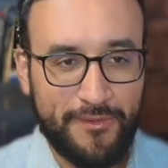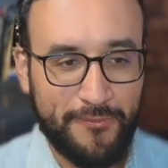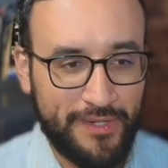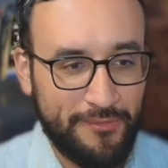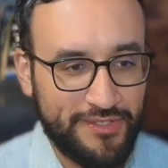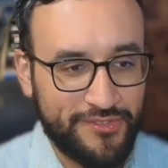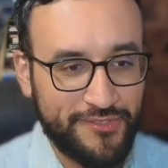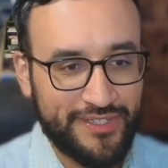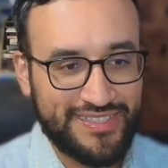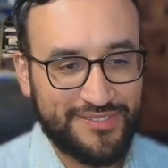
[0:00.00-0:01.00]
what I want to
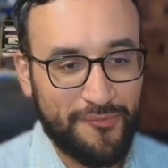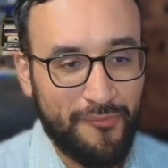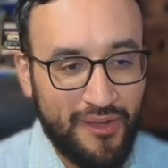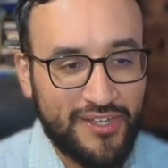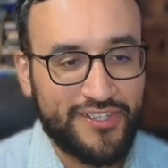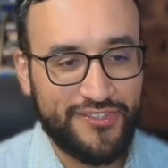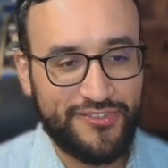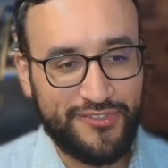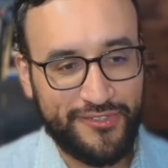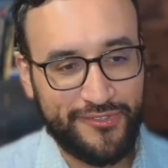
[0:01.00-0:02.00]
do is walk you
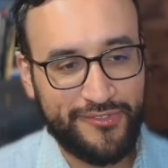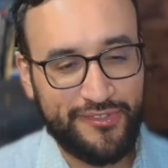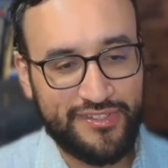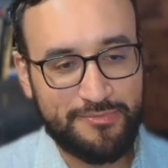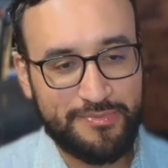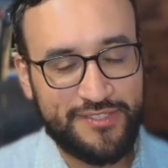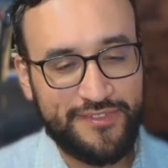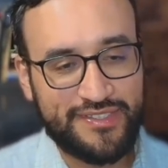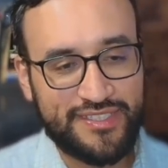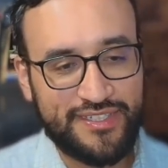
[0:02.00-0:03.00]
through the
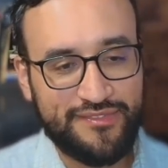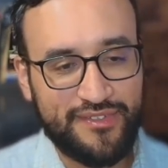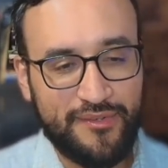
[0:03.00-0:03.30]
specifics of